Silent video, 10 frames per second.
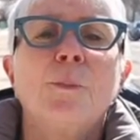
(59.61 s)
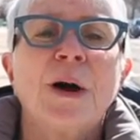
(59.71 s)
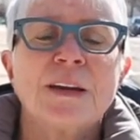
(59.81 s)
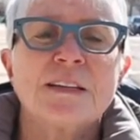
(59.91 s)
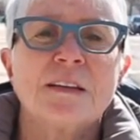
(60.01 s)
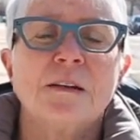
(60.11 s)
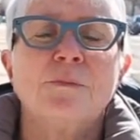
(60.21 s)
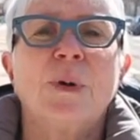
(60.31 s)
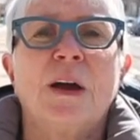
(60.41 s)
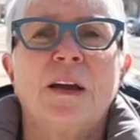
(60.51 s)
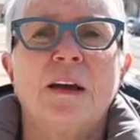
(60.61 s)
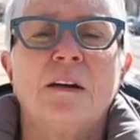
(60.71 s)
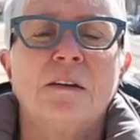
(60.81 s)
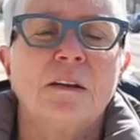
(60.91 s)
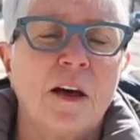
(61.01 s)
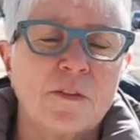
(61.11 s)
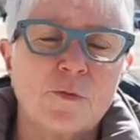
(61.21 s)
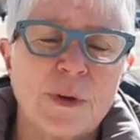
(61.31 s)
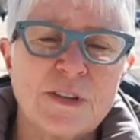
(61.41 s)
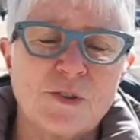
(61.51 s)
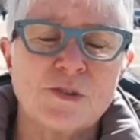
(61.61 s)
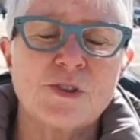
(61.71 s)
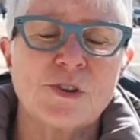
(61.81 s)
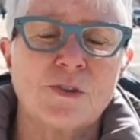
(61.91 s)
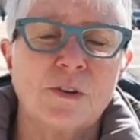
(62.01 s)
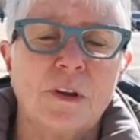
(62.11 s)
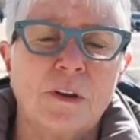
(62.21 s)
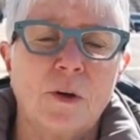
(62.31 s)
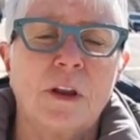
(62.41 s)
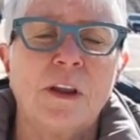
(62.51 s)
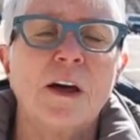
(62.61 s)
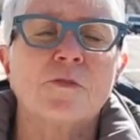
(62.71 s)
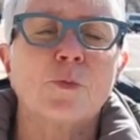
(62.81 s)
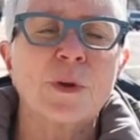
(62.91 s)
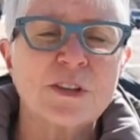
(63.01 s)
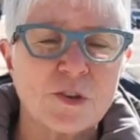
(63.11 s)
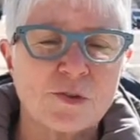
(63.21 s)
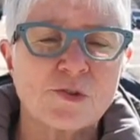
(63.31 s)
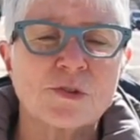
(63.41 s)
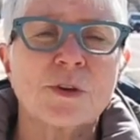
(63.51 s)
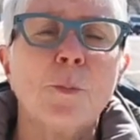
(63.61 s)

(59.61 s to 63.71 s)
by a lot of research, a lot of researchers,